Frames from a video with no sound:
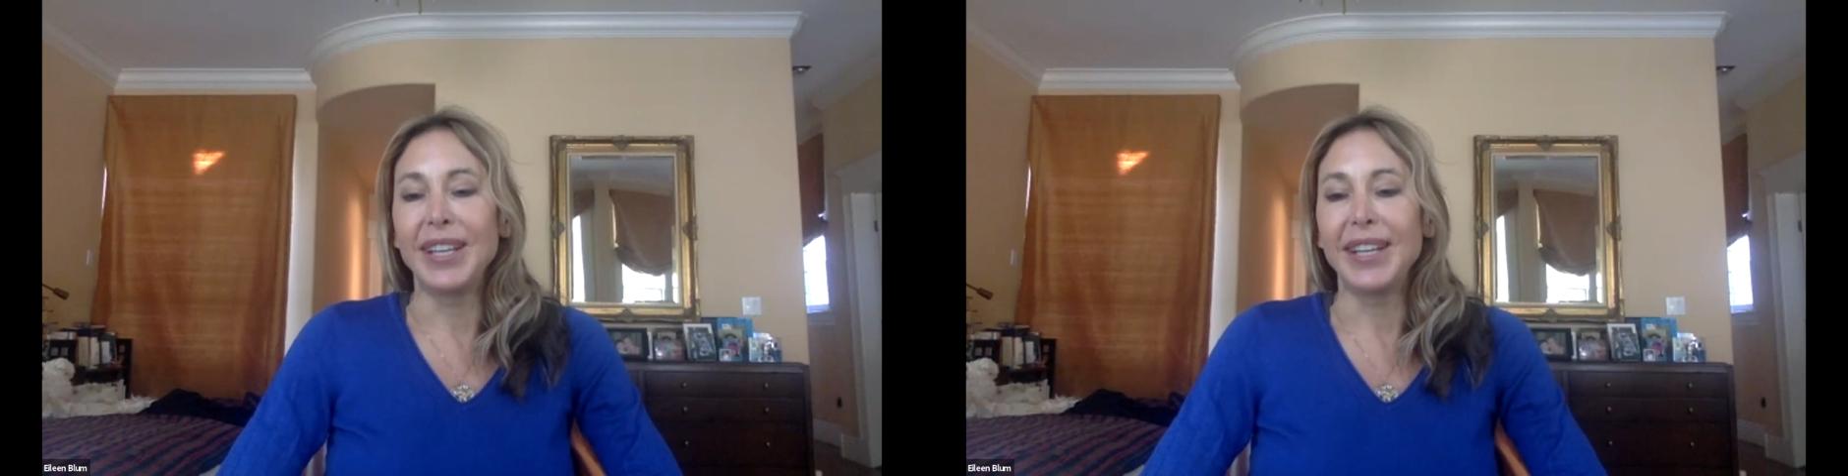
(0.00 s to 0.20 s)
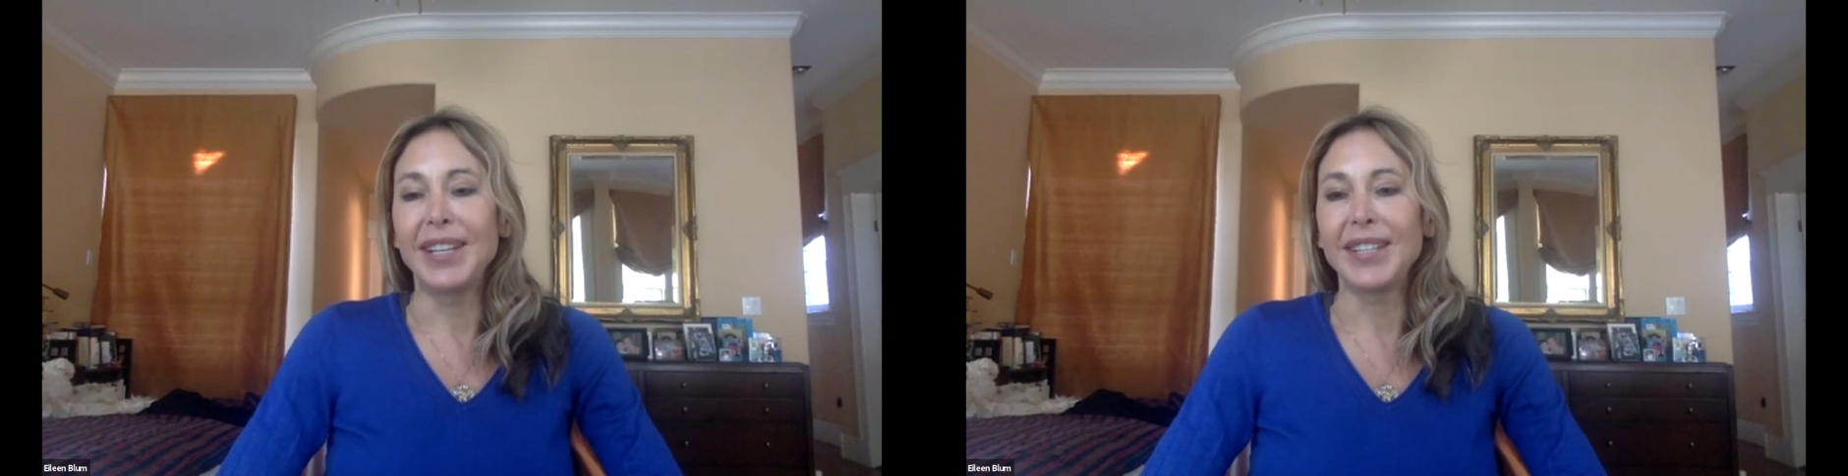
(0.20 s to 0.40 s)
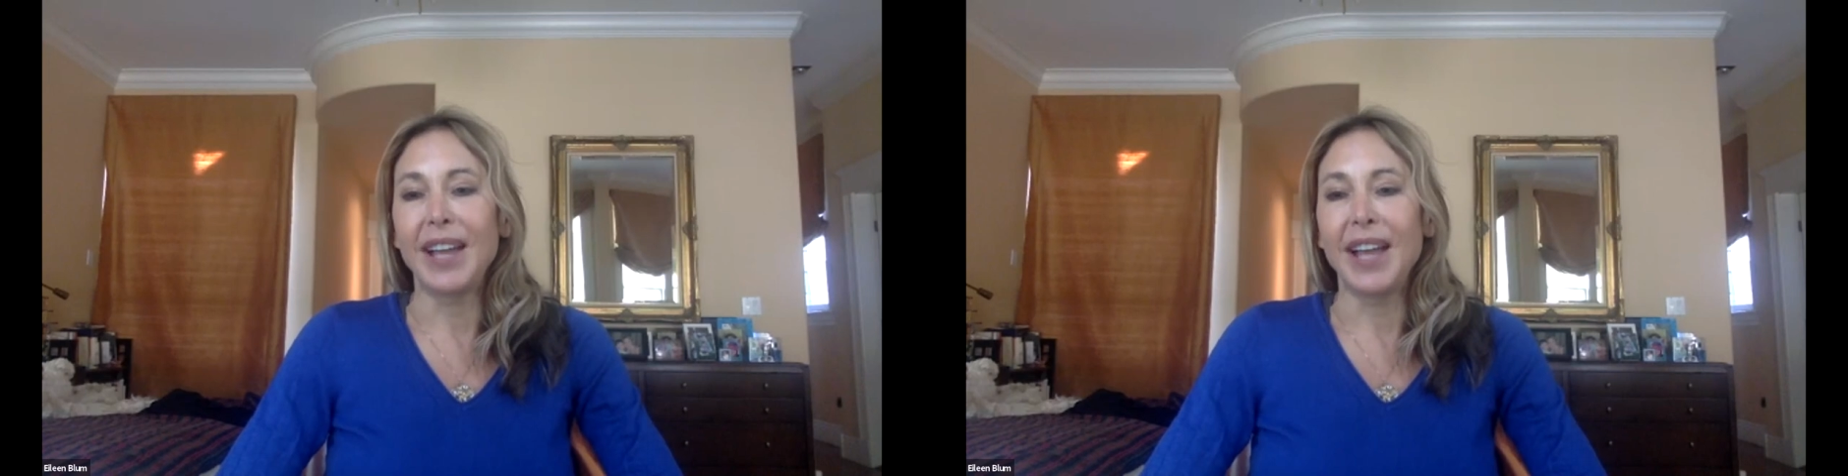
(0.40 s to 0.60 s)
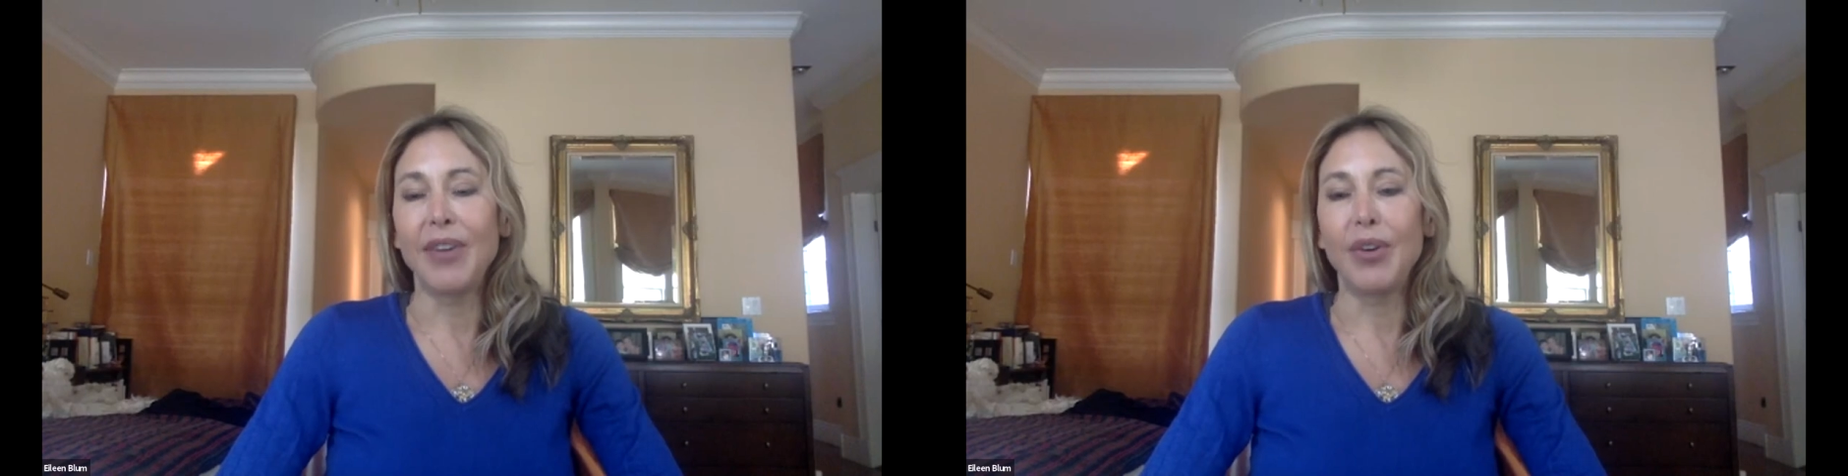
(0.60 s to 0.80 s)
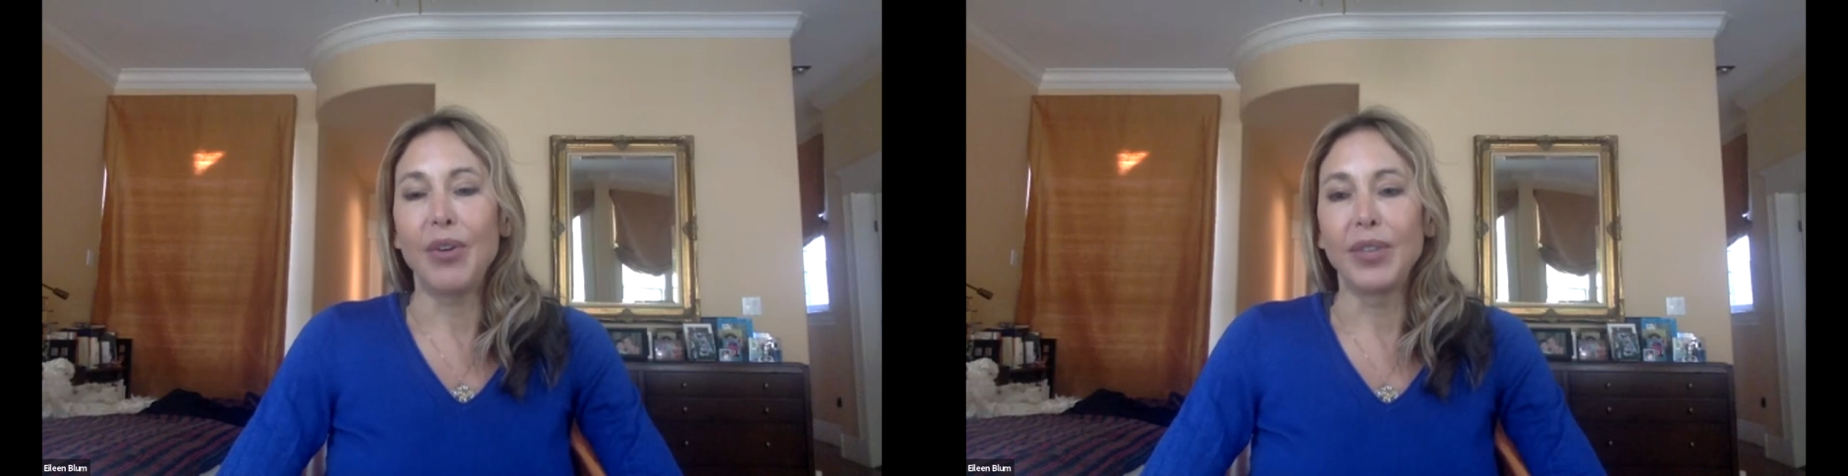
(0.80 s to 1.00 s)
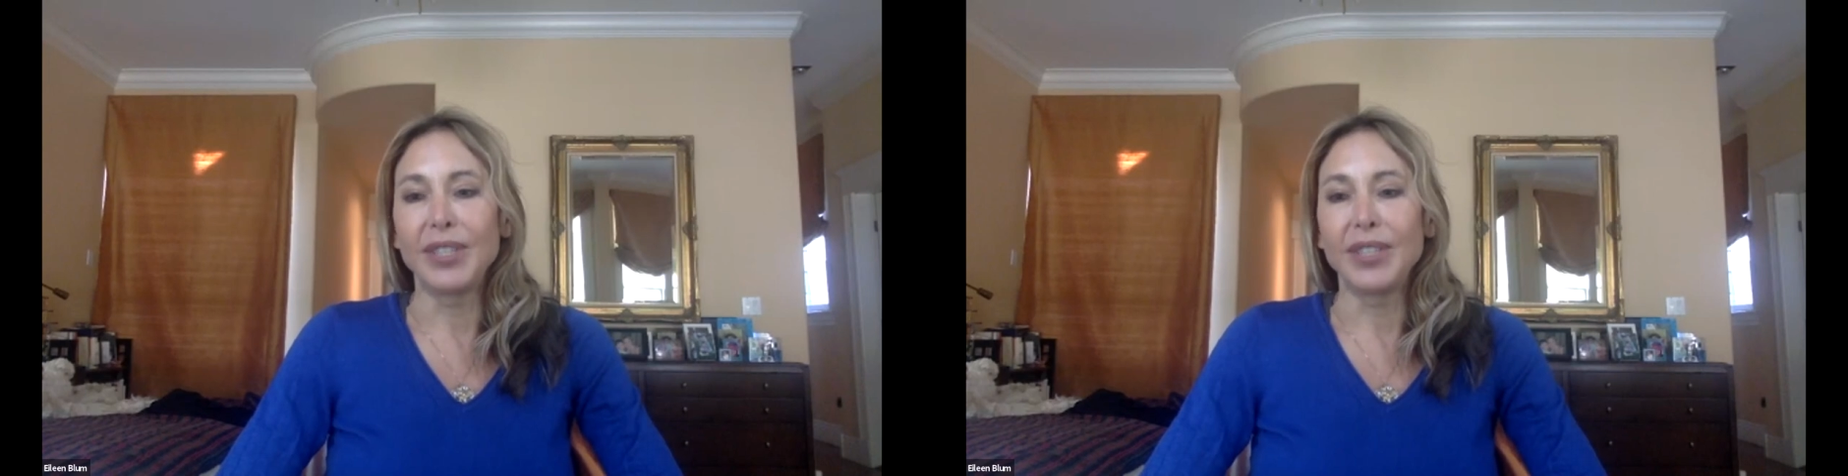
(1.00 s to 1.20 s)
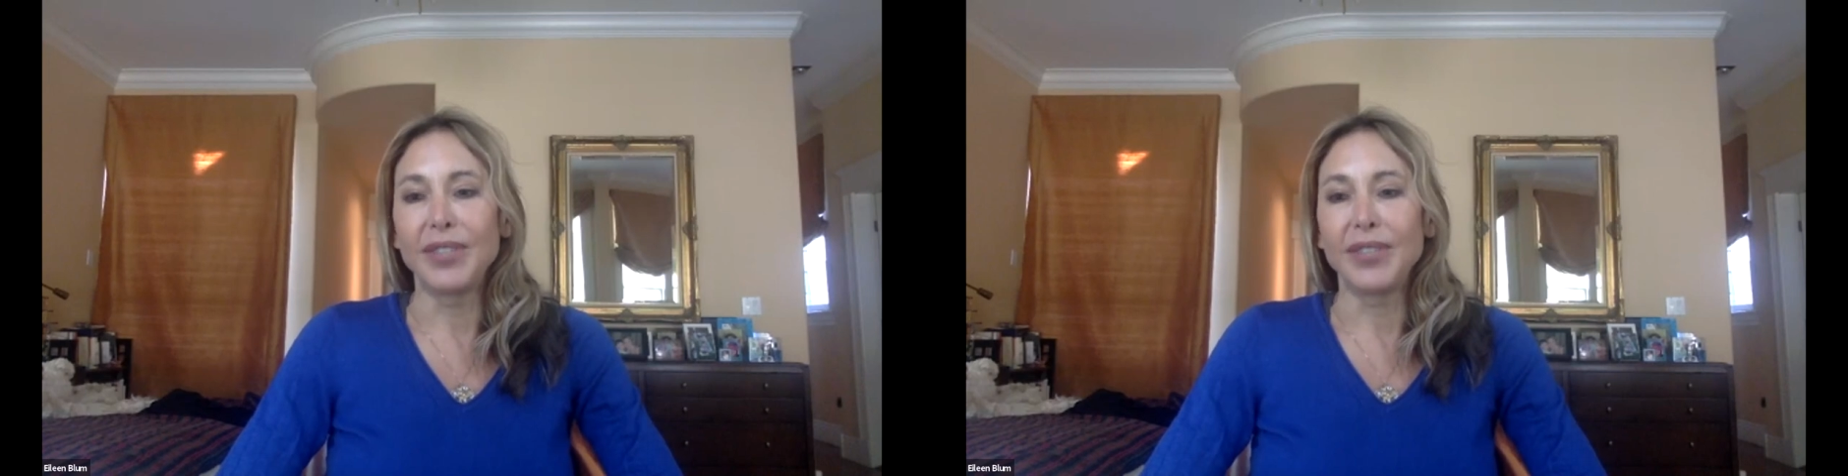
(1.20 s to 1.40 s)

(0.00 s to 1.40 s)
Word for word: and it's I have a whole list of